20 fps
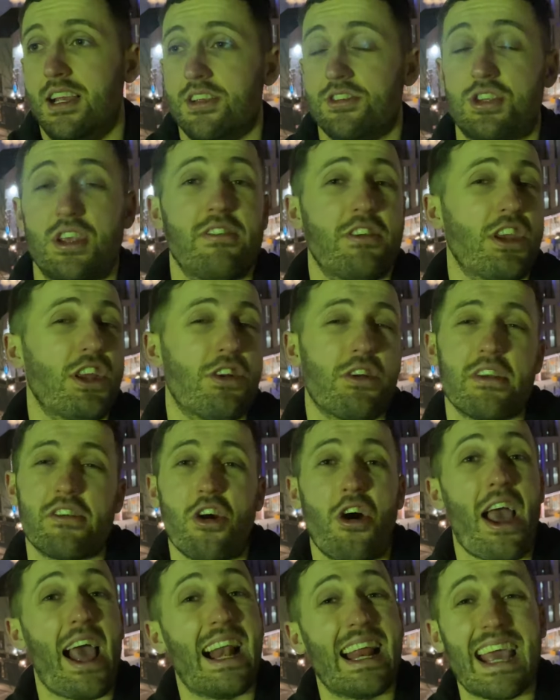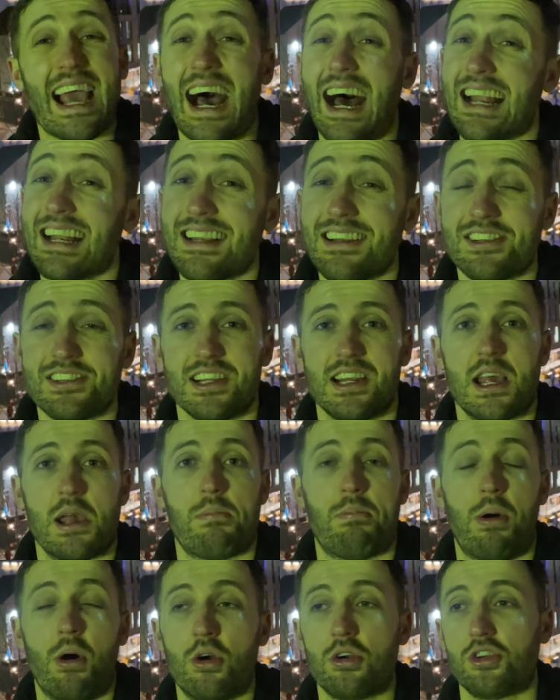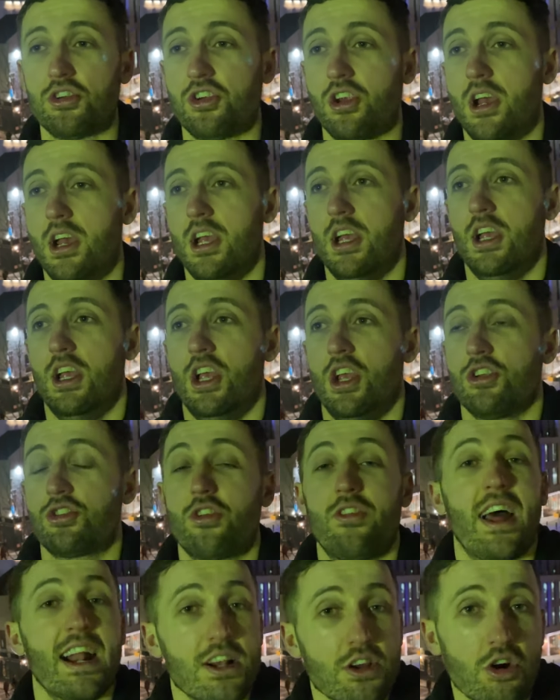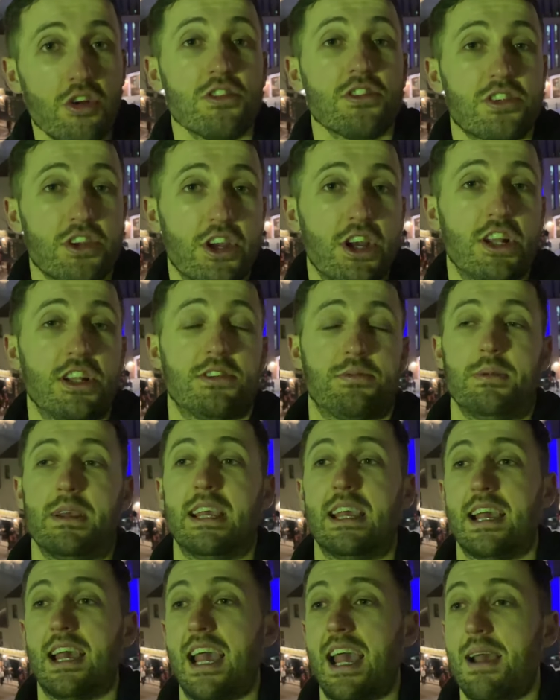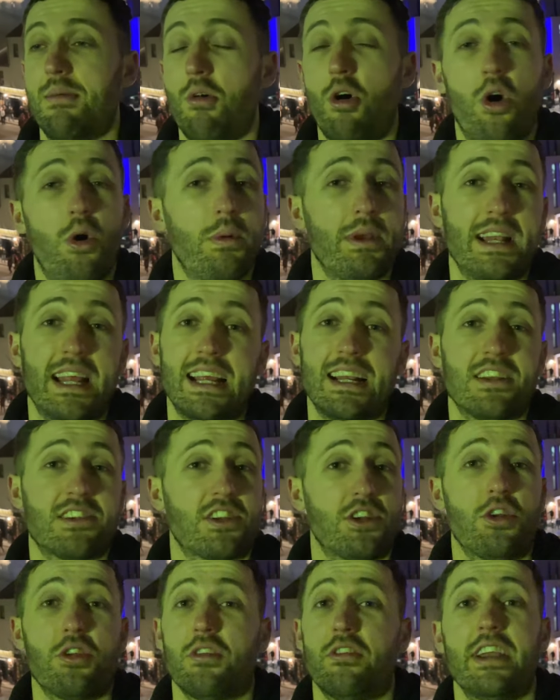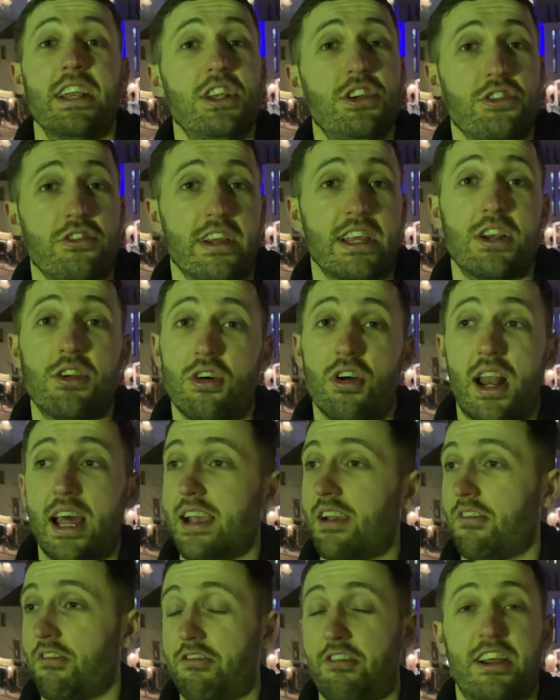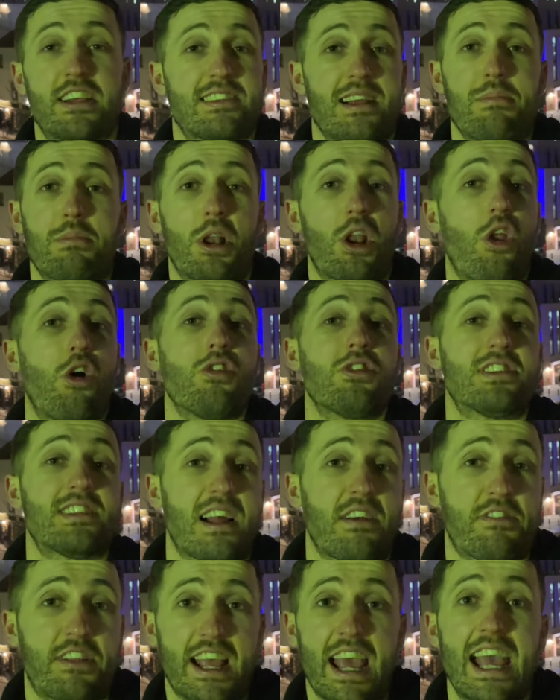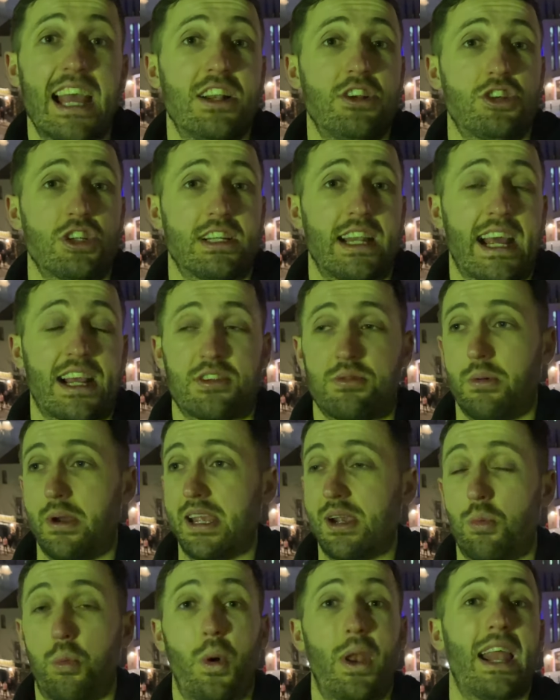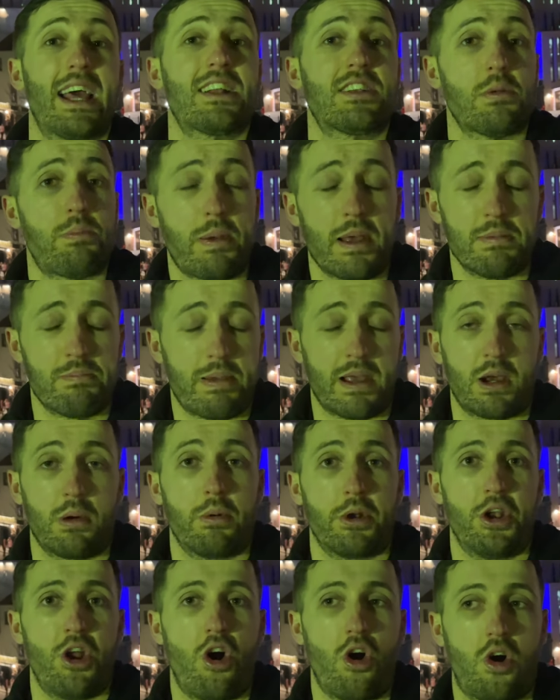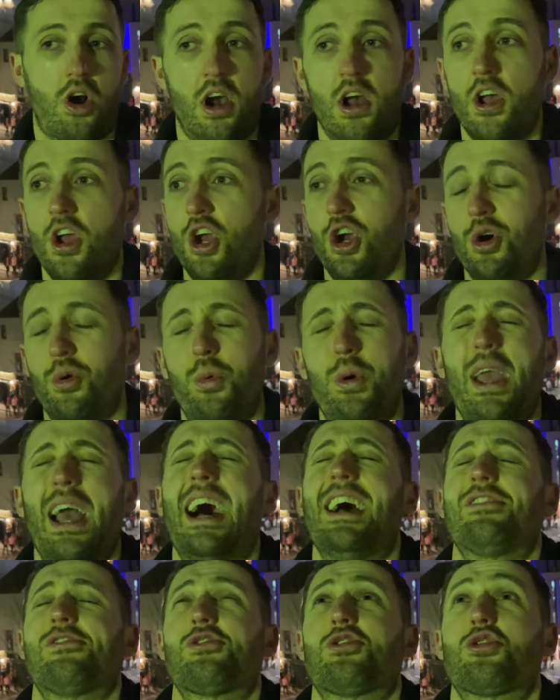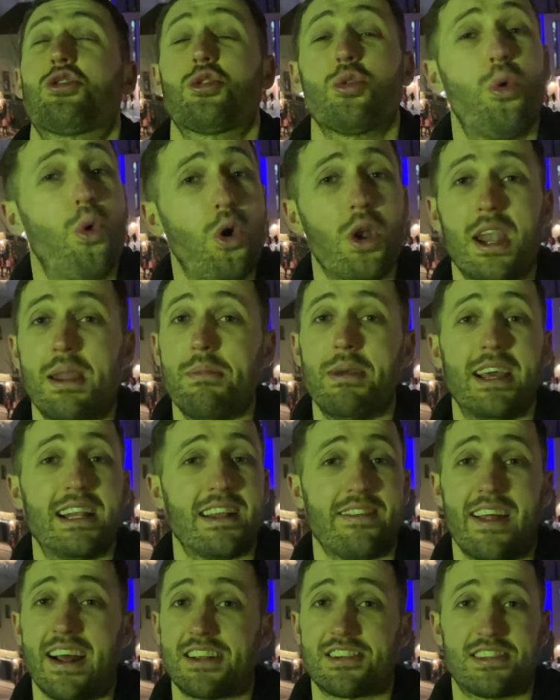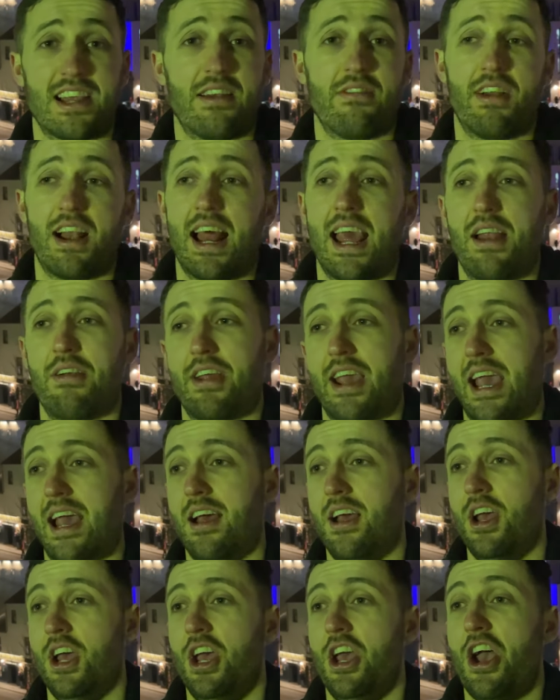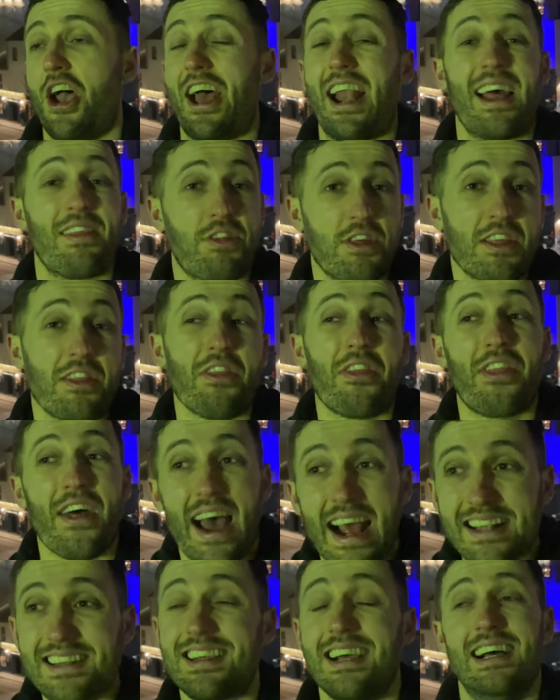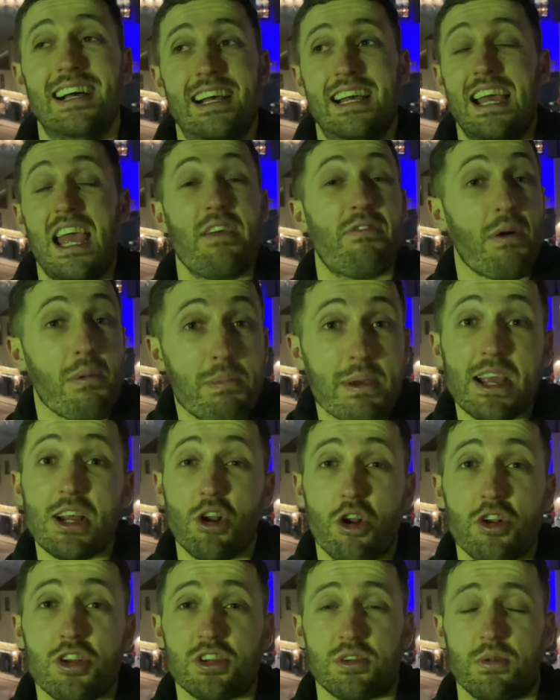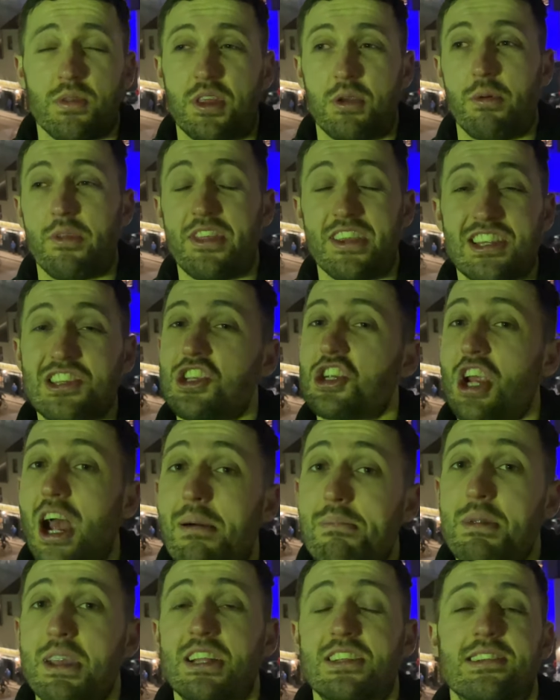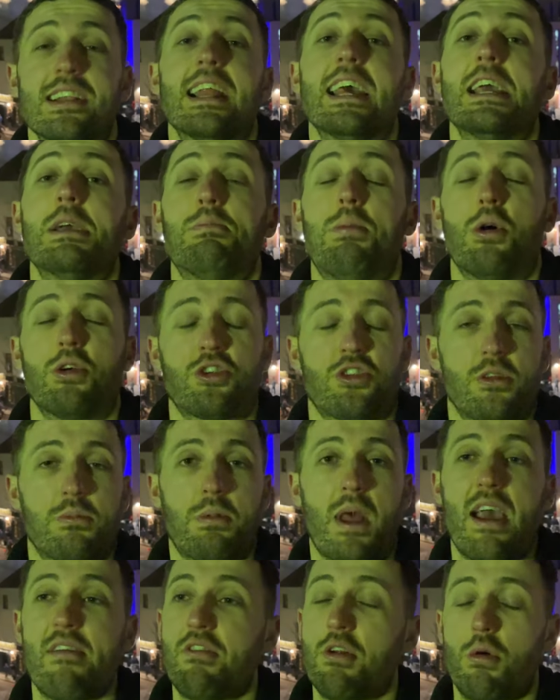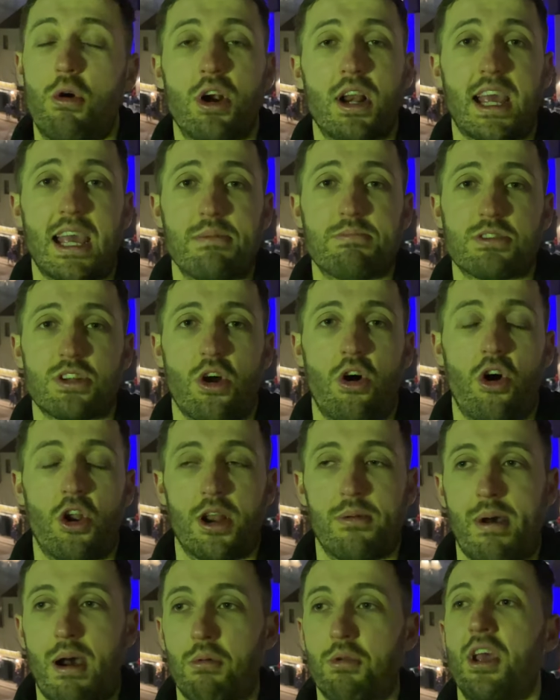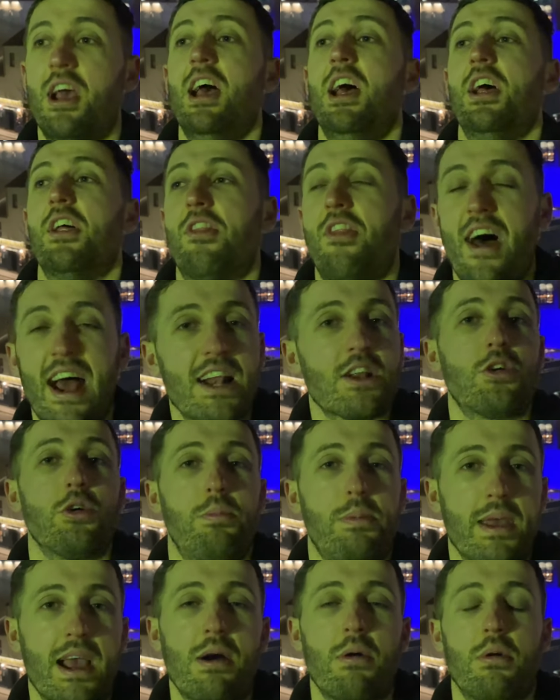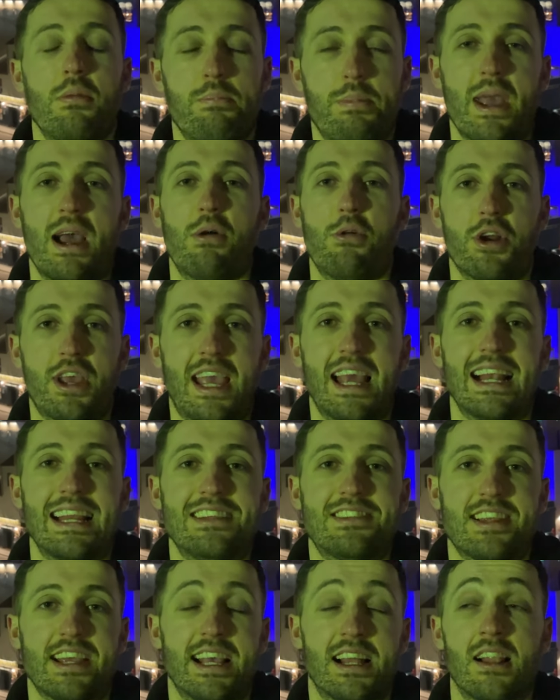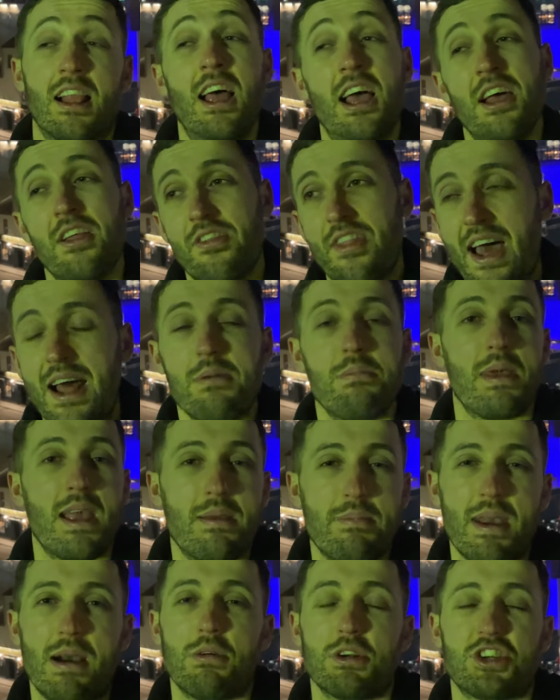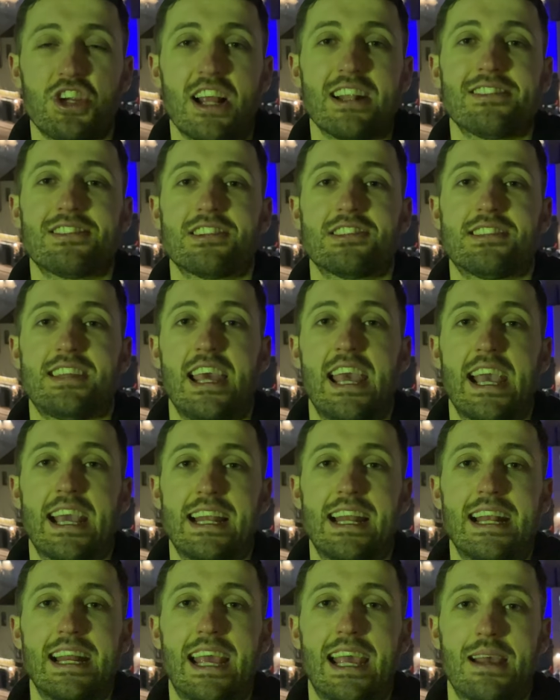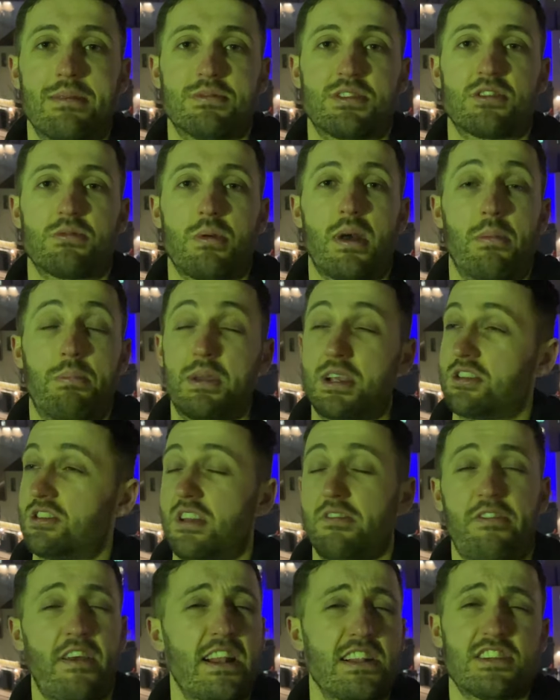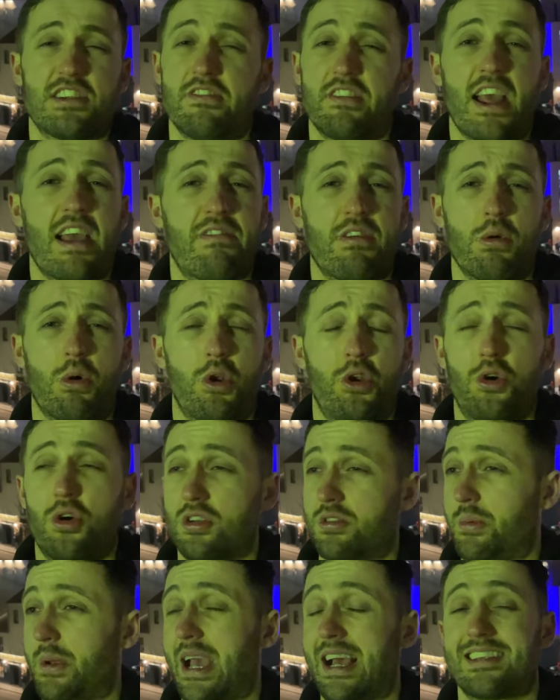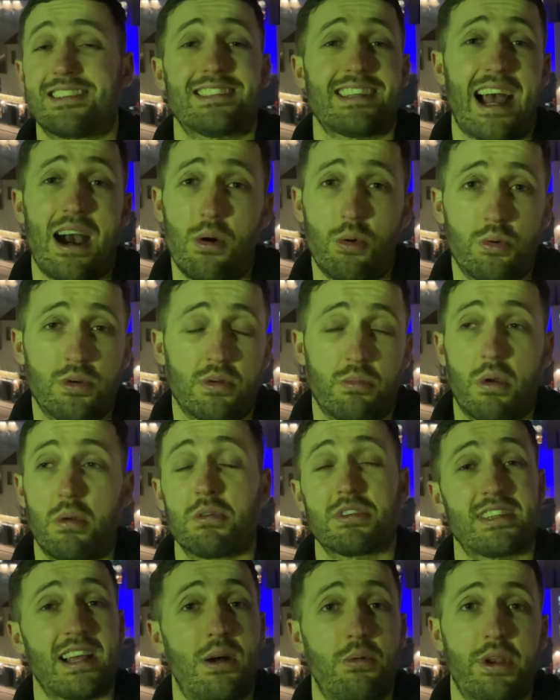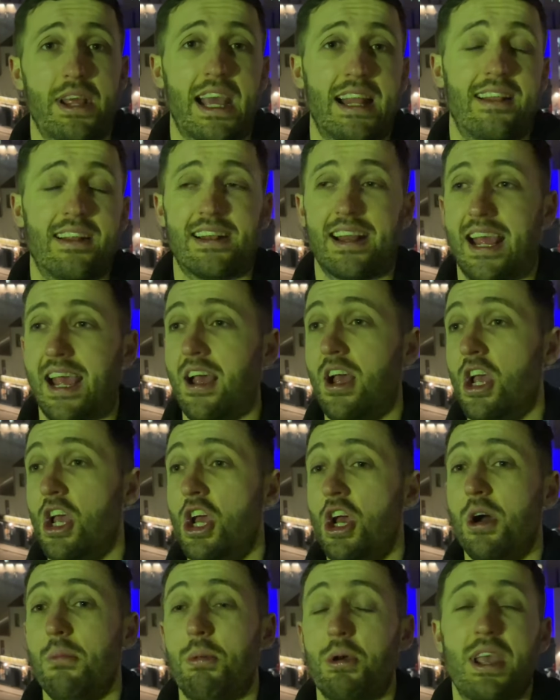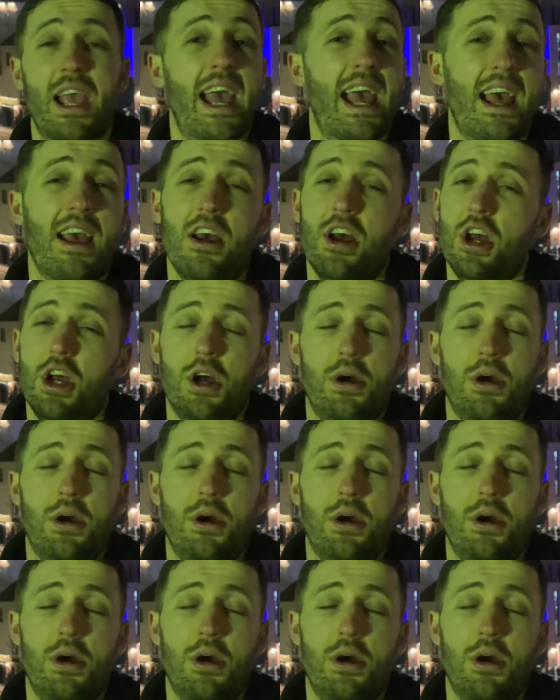So, you know, you've got Elliot Anderson at a push. So that concerns me. All we need is another injury. You know, like, for example, Longstaff to get injured next week, Willock to pick up a knock. We are so limited in that central area. And I think that, if I'm being honest with you, with this Champions League push that everyone keeps talking about, that could be our Achilles heel. That may be our chances taken in games as well, because defensively everyone knows we are sound, and we were sound again today. But yeah,